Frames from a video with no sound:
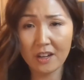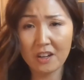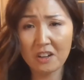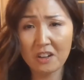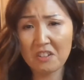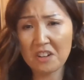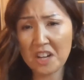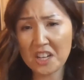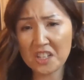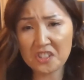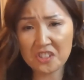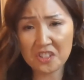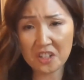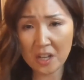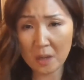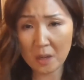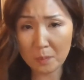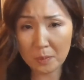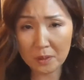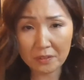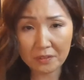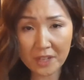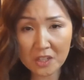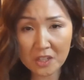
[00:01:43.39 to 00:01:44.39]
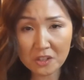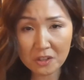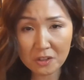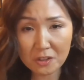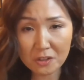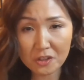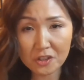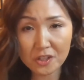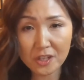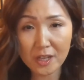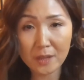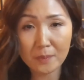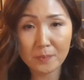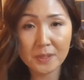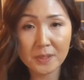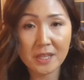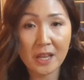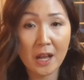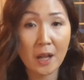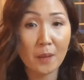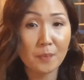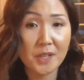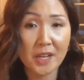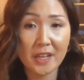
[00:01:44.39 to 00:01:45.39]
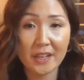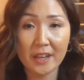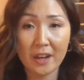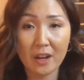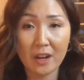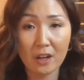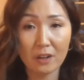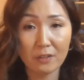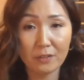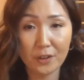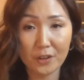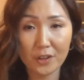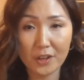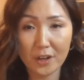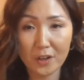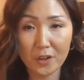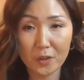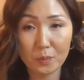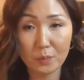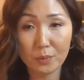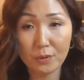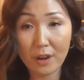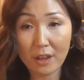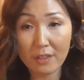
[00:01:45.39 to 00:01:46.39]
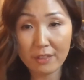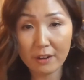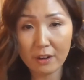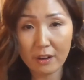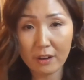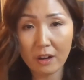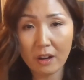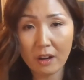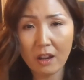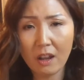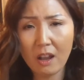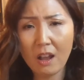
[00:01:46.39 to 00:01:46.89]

crushed a couple of internships, helped take care of her younger brother.